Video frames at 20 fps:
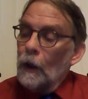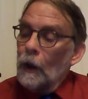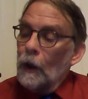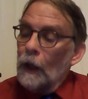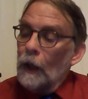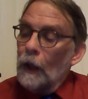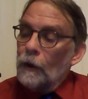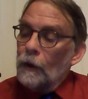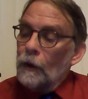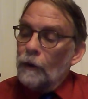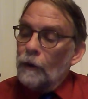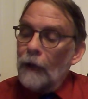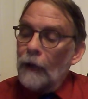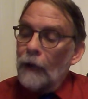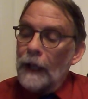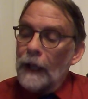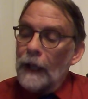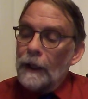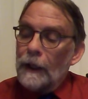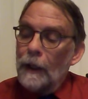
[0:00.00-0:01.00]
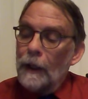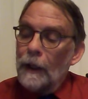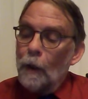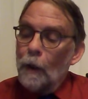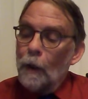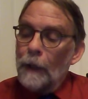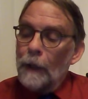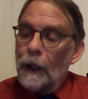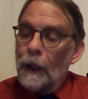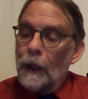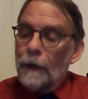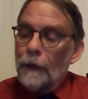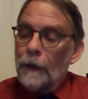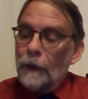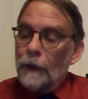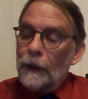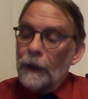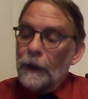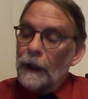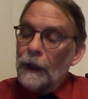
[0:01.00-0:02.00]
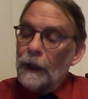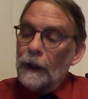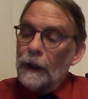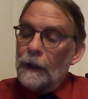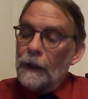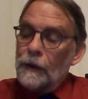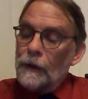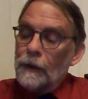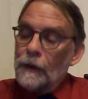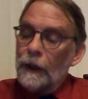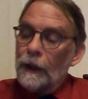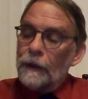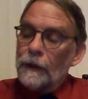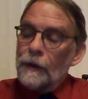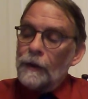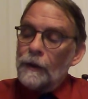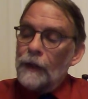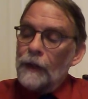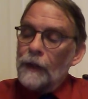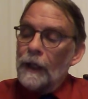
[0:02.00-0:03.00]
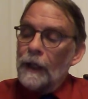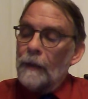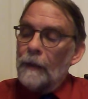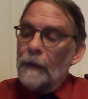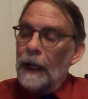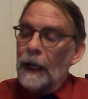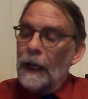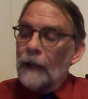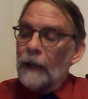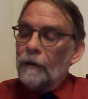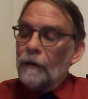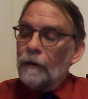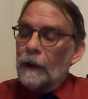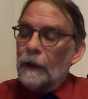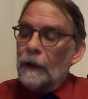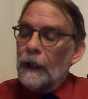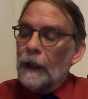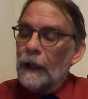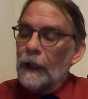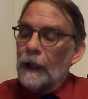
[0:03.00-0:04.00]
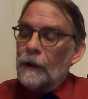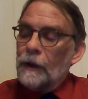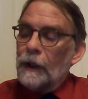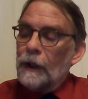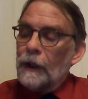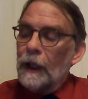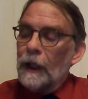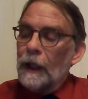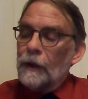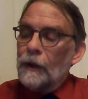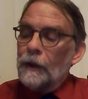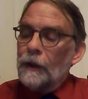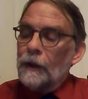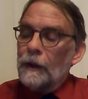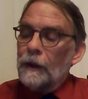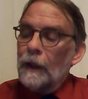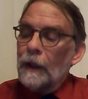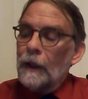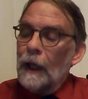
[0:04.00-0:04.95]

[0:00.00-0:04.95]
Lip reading: to try to help other kids get the same excellent education